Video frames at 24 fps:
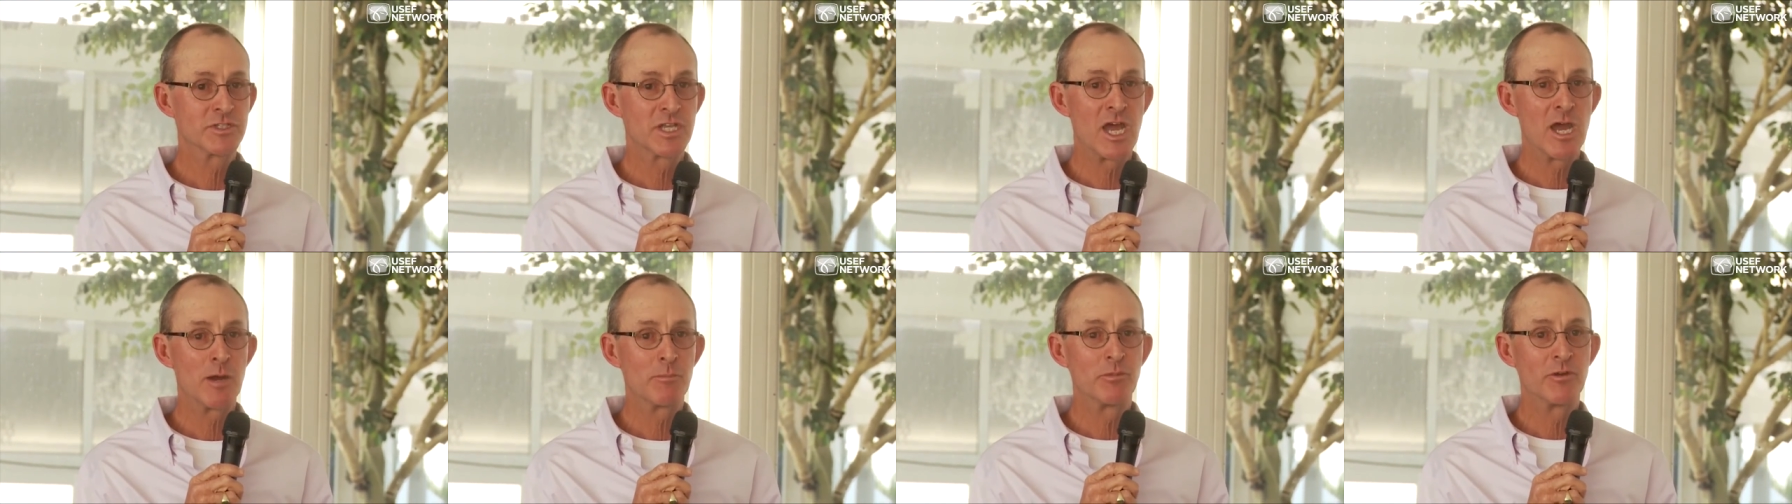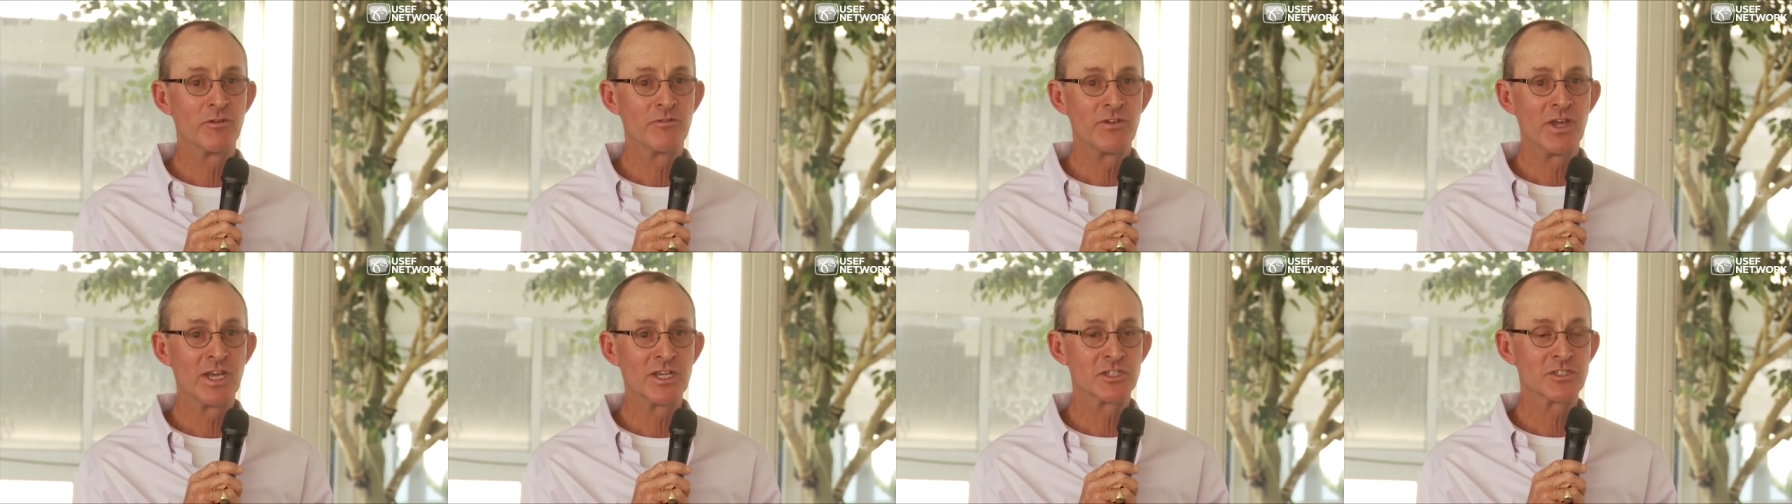top
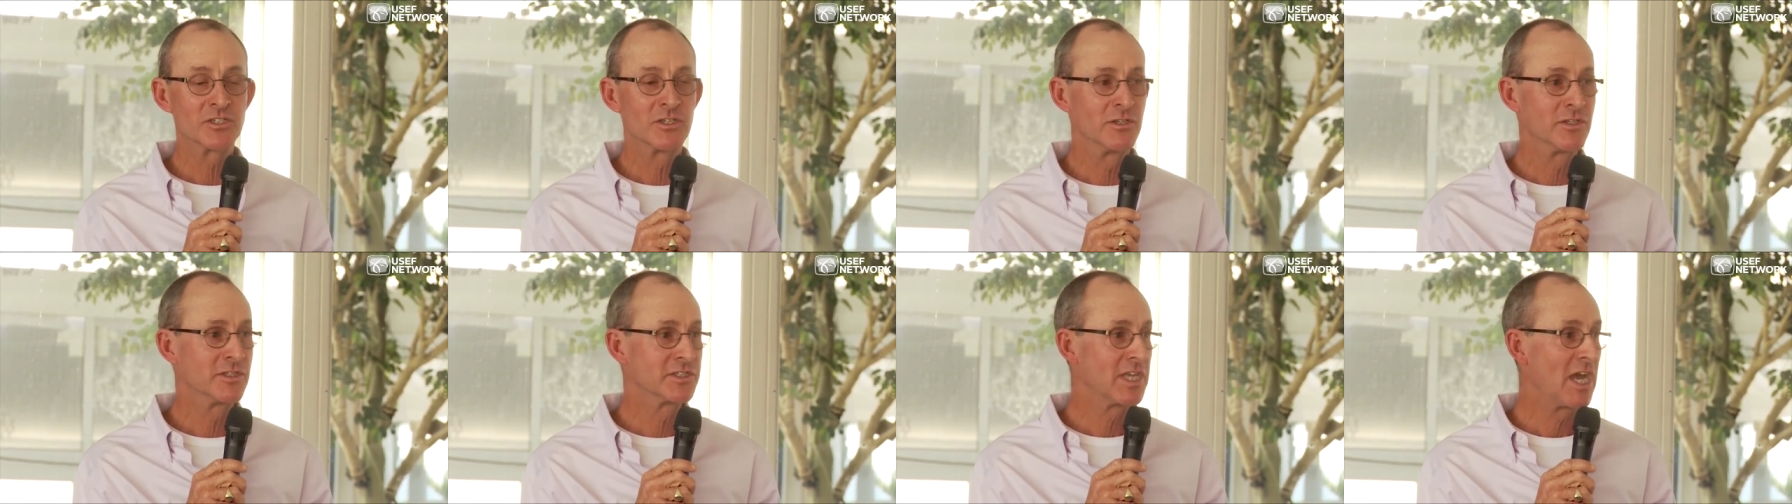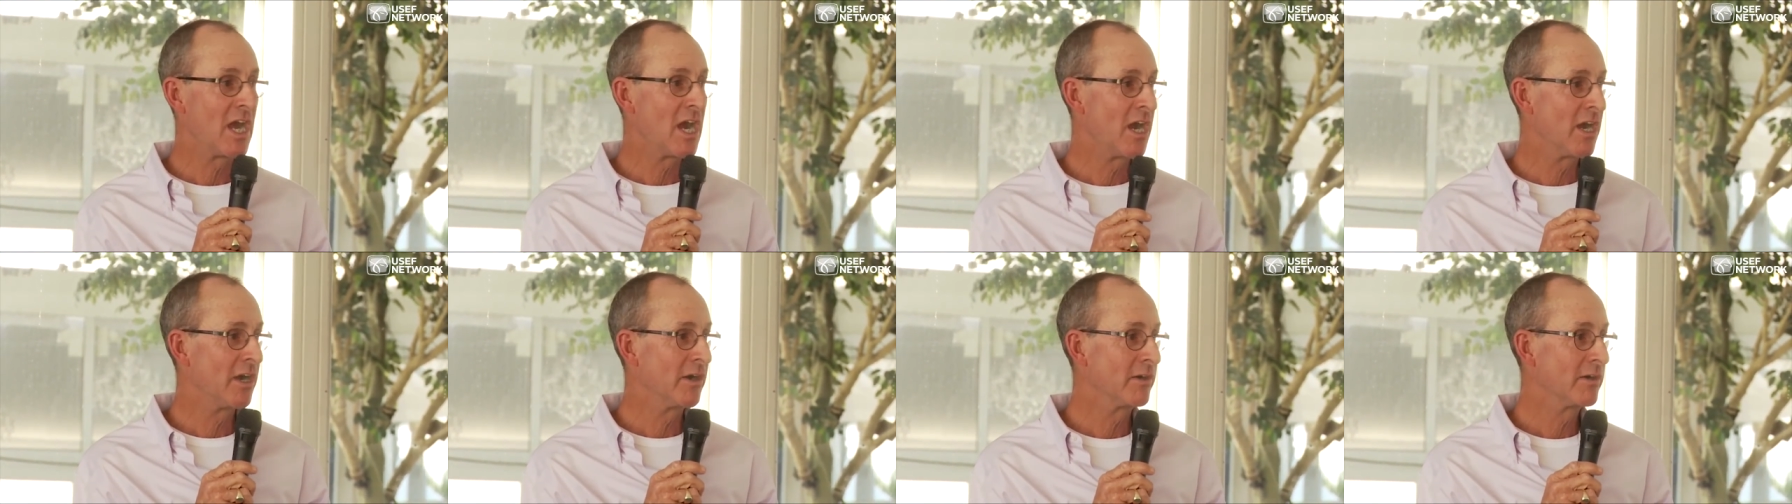professionals
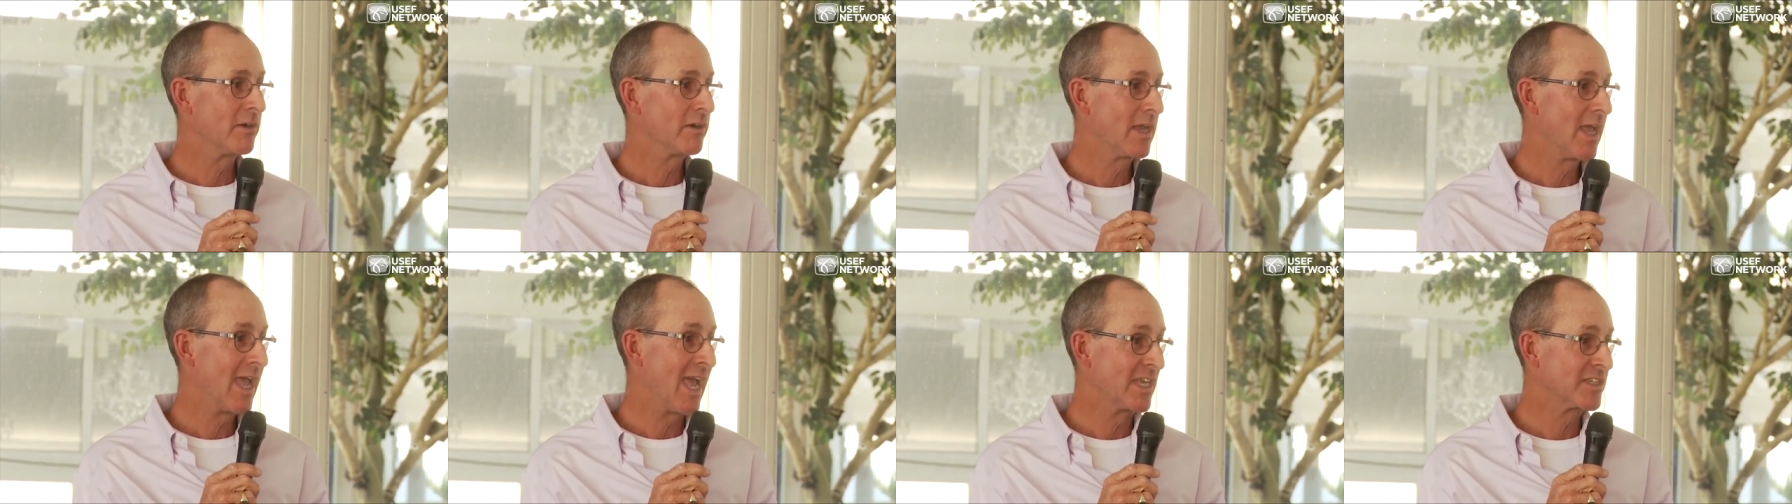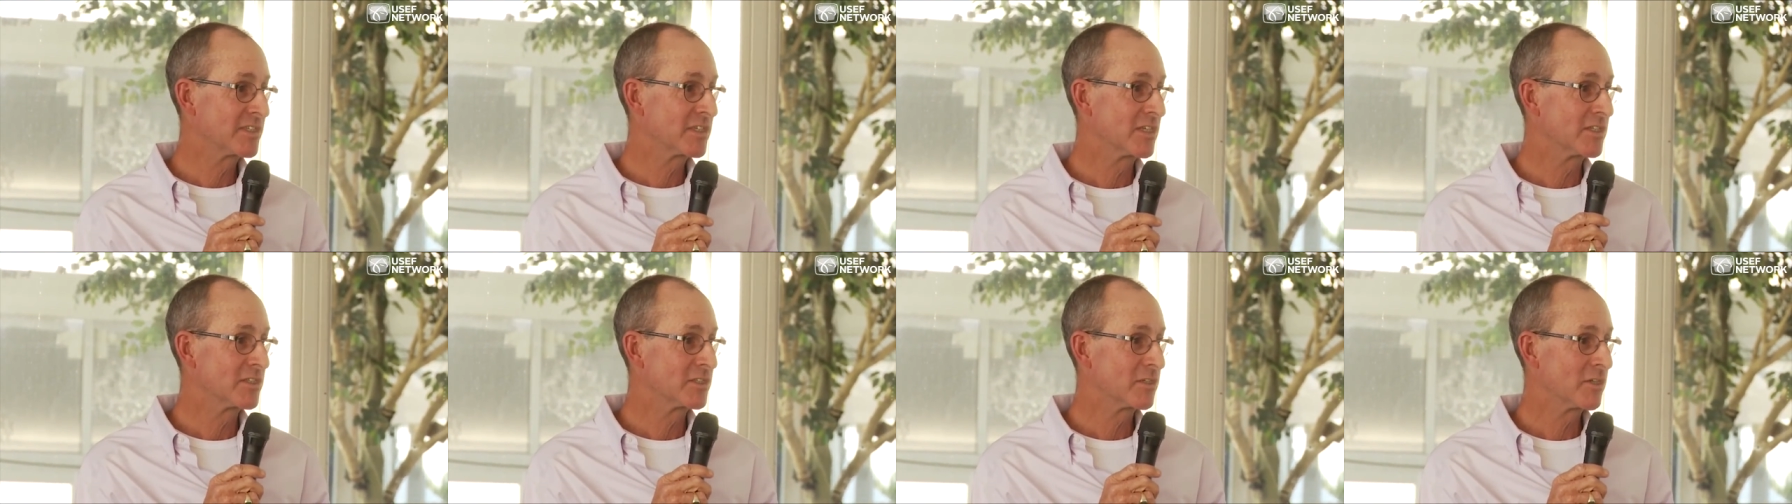are as
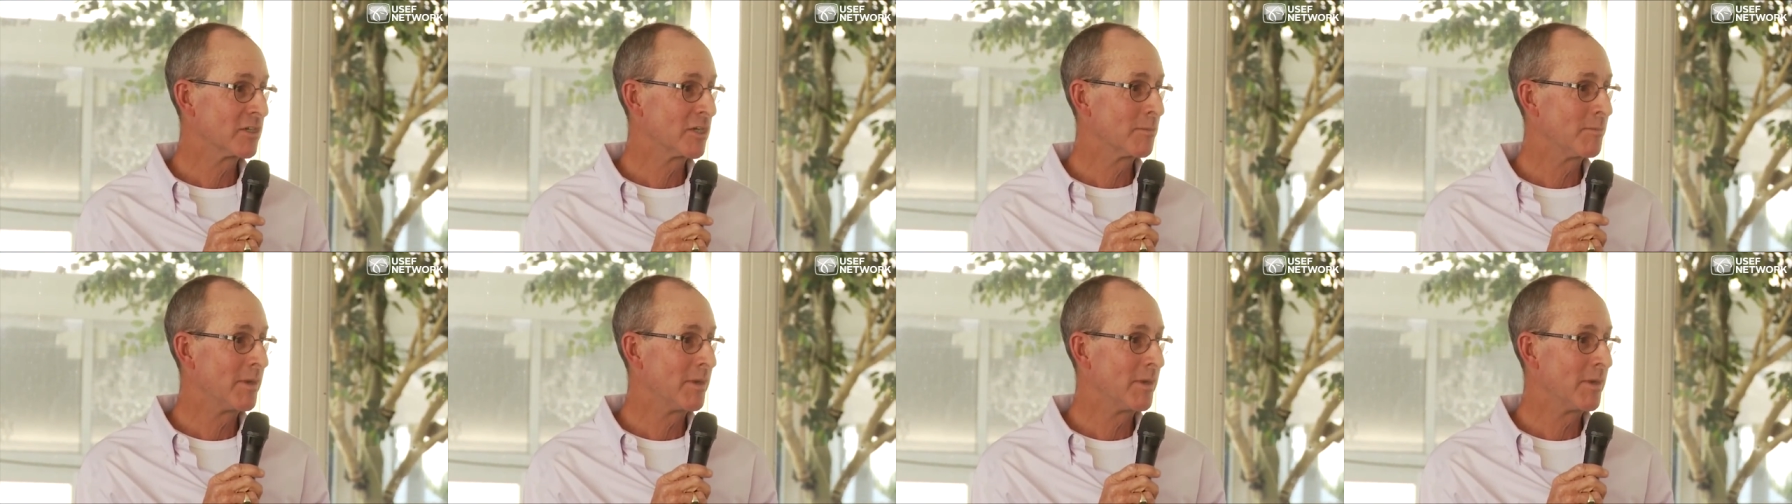concerned